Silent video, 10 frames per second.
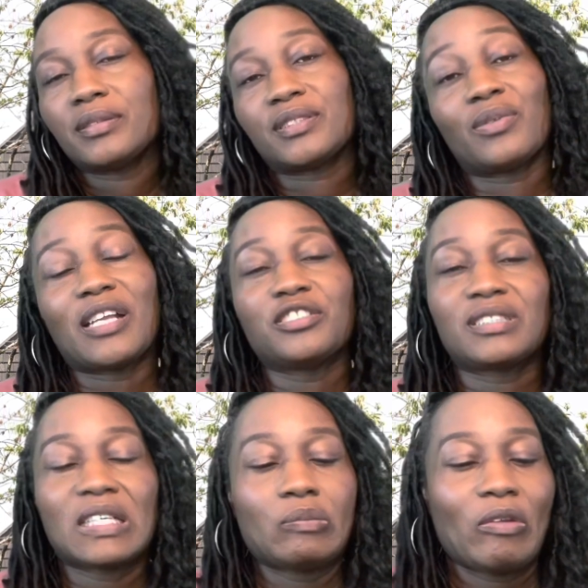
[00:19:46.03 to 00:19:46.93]
Surround
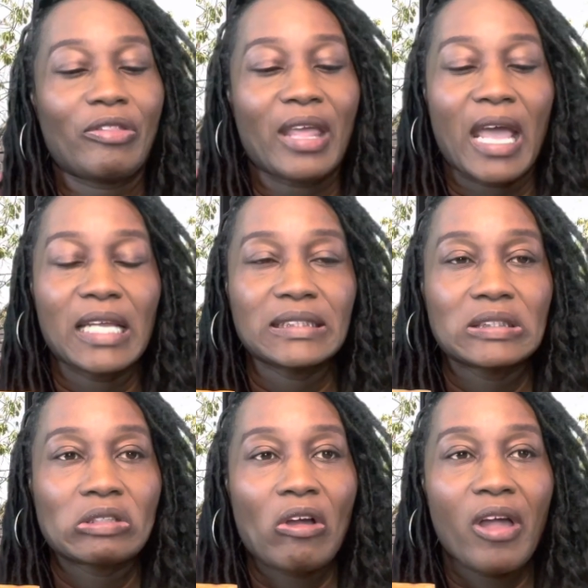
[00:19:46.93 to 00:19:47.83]
yourself with that.
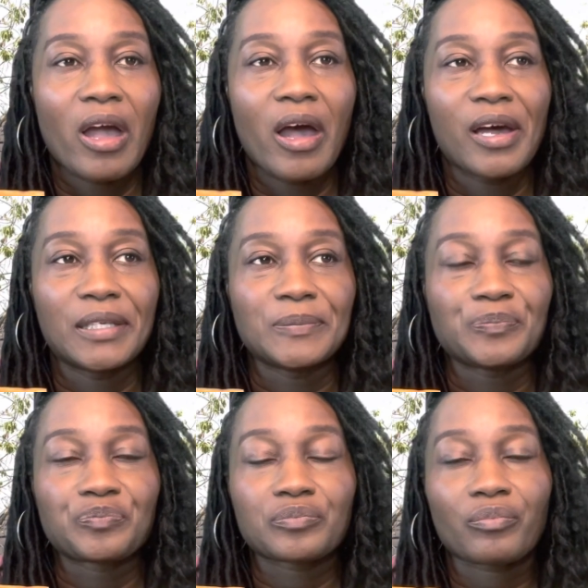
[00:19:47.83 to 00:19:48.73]
Um,
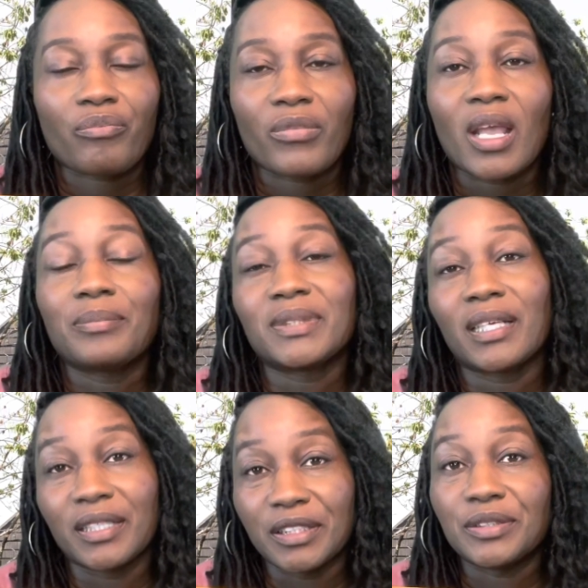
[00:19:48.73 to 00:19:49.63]
I'm
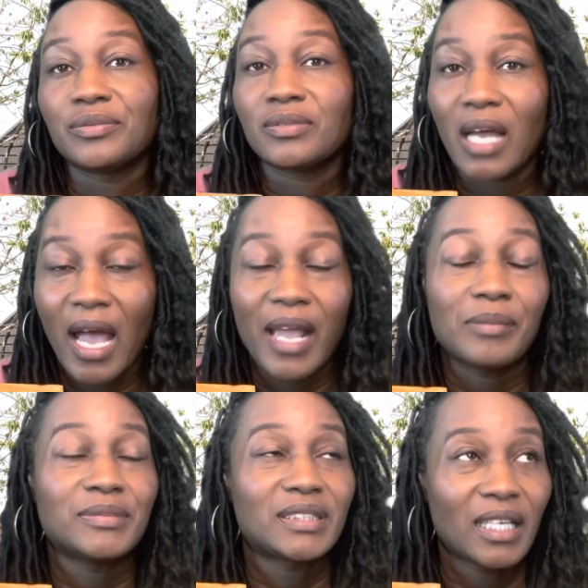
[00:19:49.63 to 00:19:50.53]
telling you. I
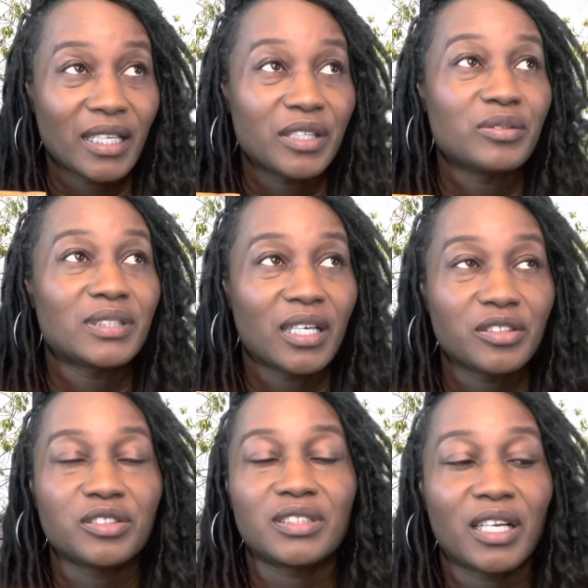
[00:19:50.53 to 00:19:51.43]
am telling you,
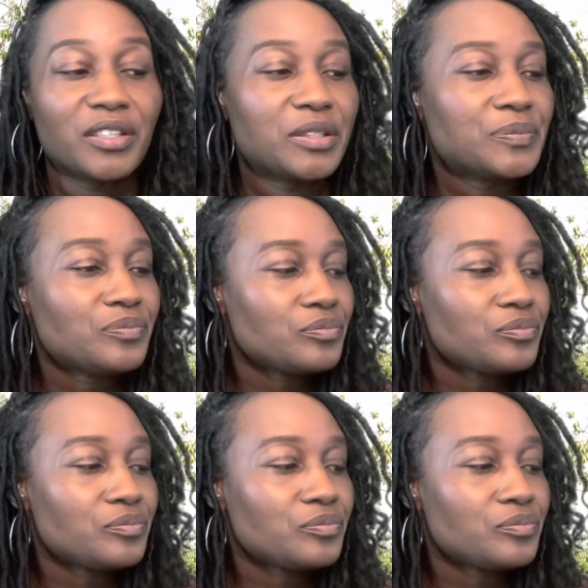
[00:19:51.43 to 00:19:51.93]
telling you, telling you.